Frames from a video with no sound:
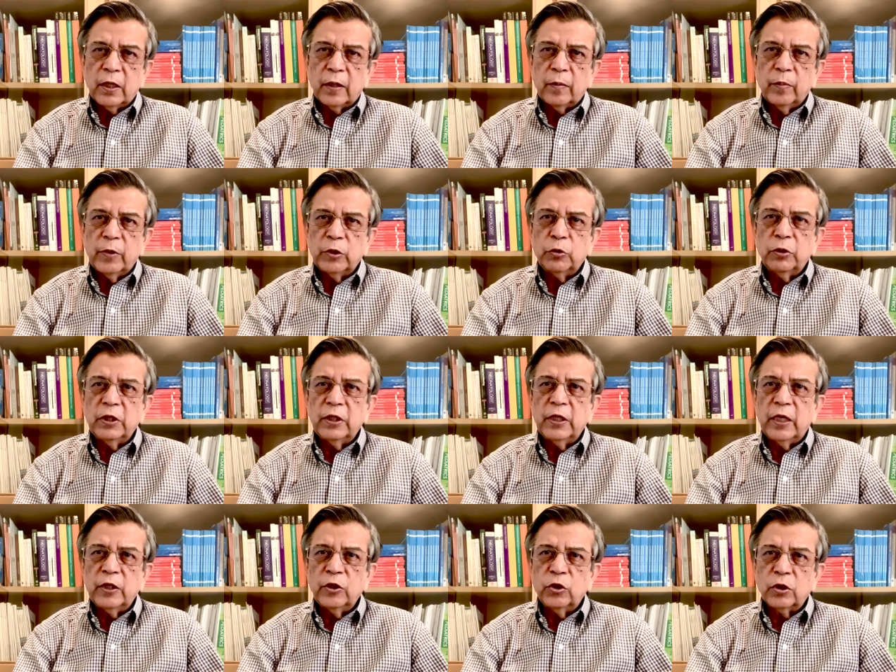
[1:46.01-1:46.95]
between
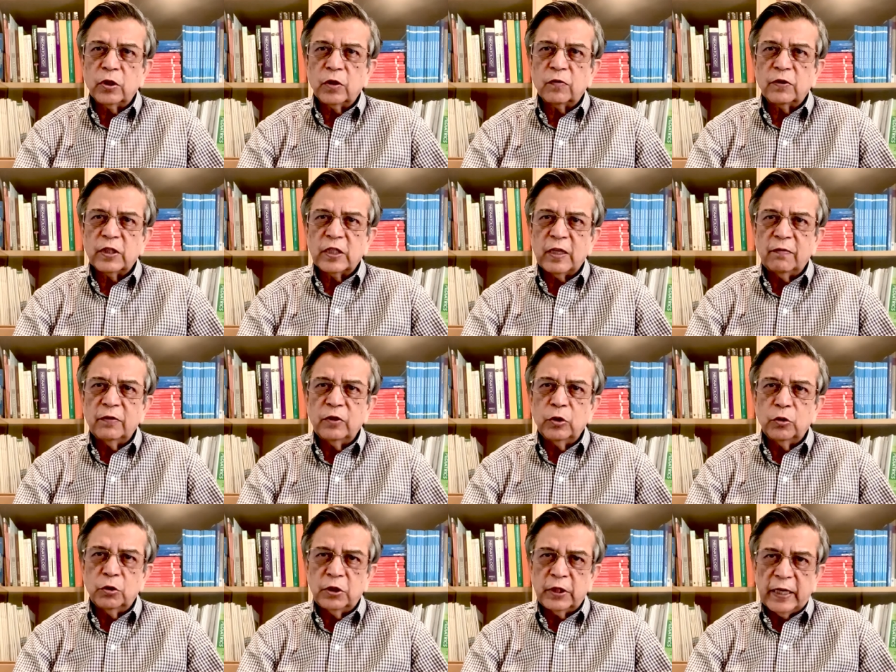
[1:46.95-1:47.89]
the ages of 7
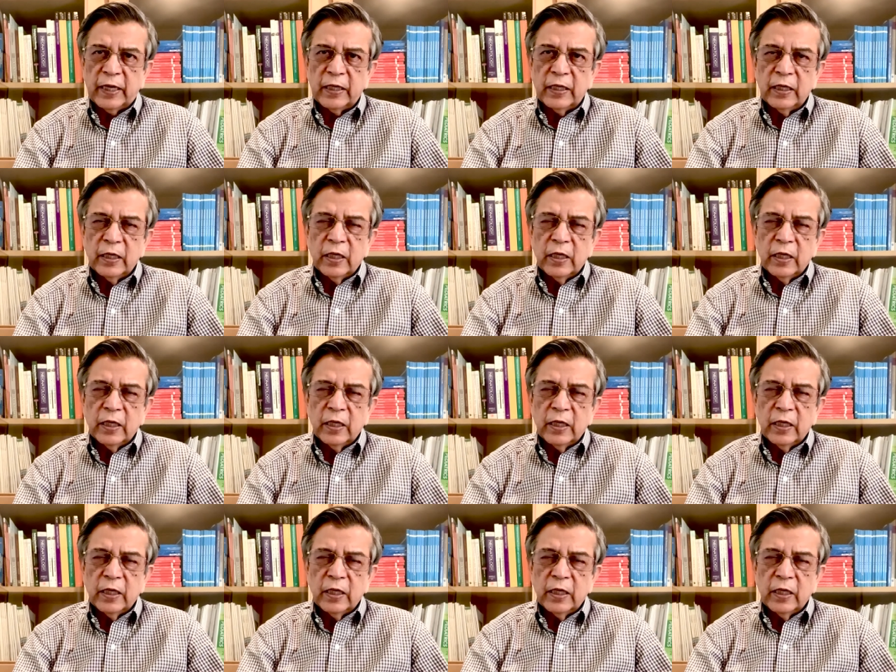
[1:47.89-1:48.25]
to 10,